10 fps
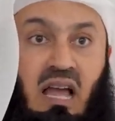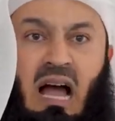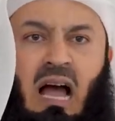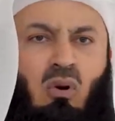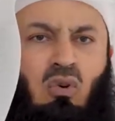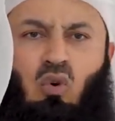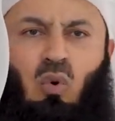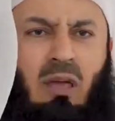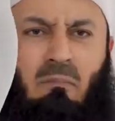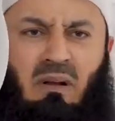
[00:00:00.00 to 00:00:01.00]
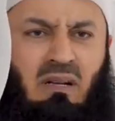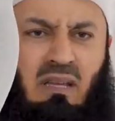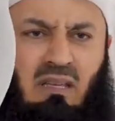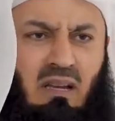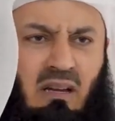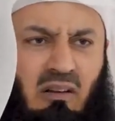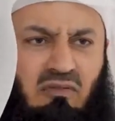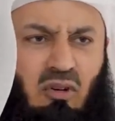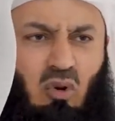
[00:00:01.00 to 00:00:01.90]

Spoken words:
How do I build the hereafter?